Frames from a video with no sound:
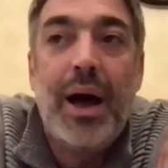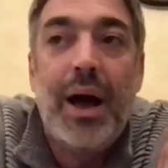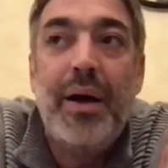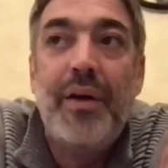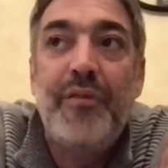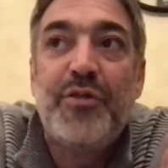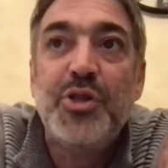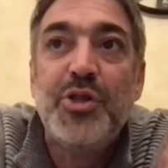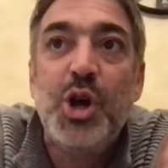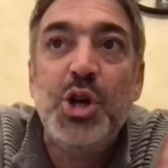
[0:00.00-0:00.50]
For
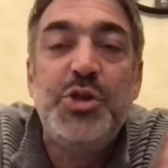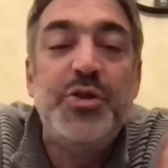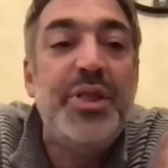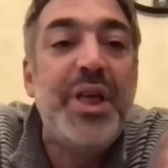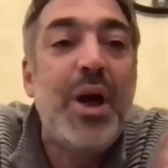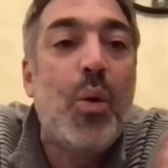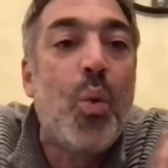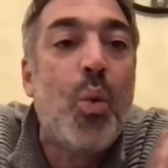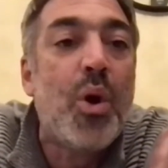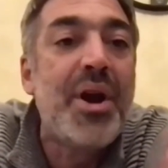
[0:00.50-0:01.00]
those of you that
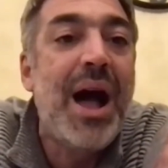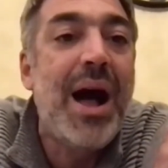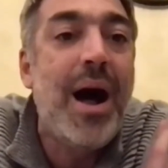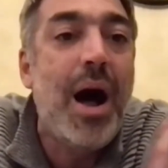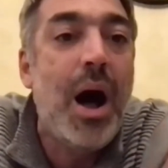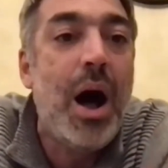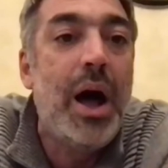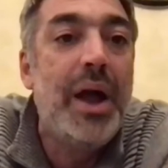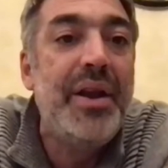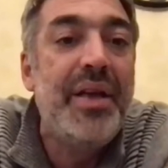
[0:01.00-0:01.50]
were not
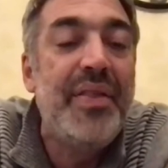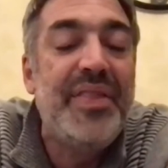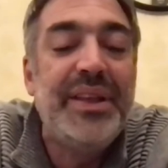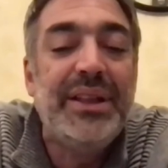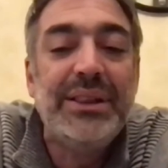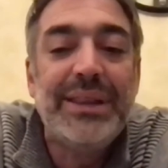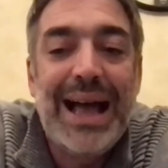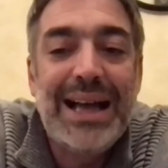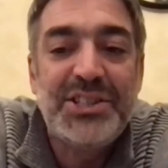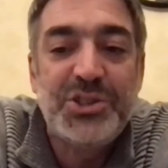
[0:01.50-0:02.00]
on the
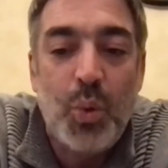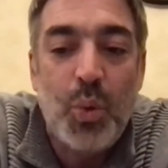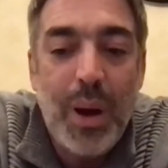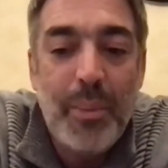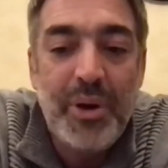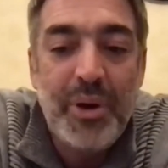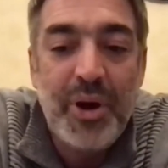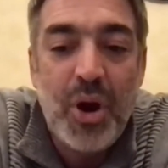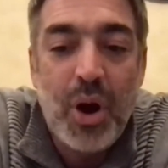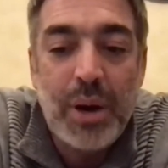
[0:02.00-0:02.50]
last
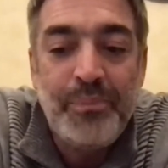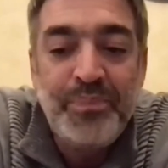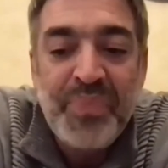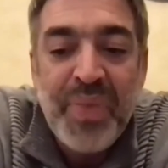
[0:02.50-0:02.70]
webinar,